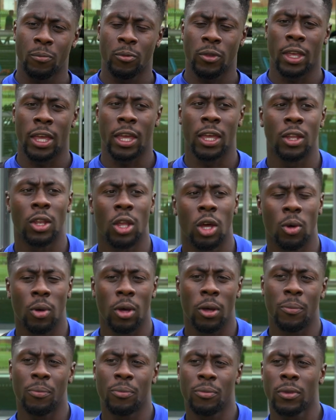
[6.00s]
Yeah, you
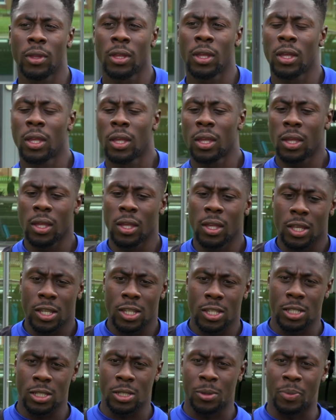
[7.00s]
know,
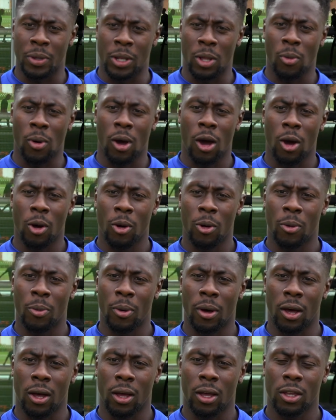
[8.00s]
it's been a while,
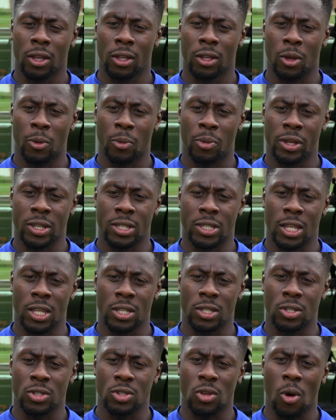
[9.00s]
but you know,
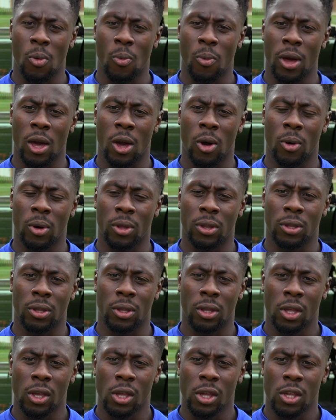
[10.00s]
pre-season's gone well,
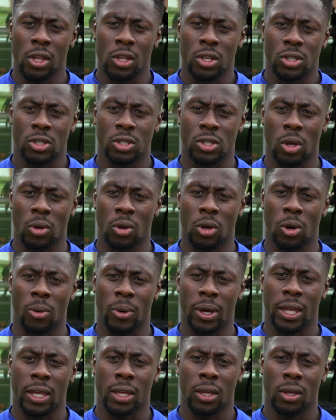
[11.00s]
and Stoke
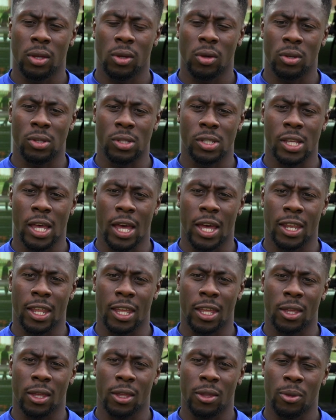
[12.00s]
away on
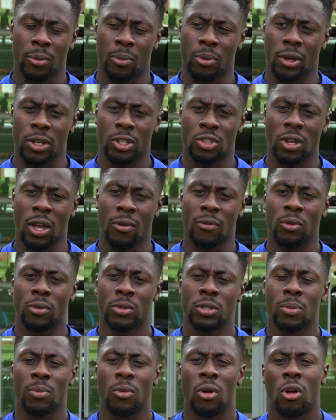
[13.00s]
Saturday. The boys travel
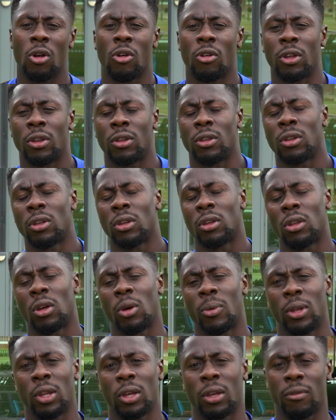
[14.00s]
tomorrow, and you
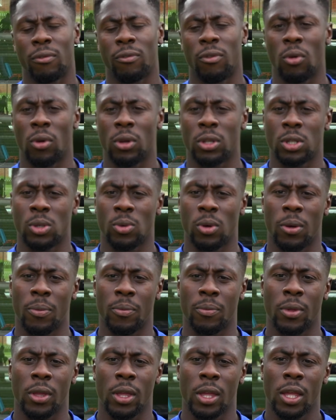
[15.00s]
know, we're looking forward
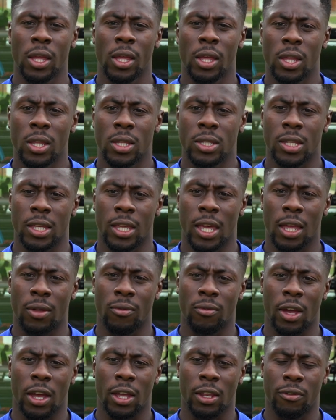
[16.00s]
to
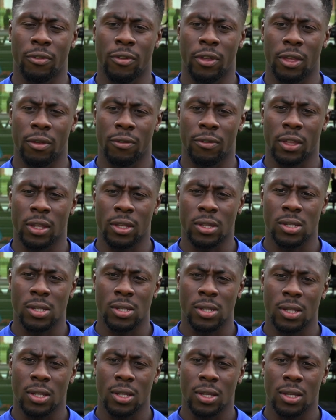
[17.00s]
getting right in the thick of things.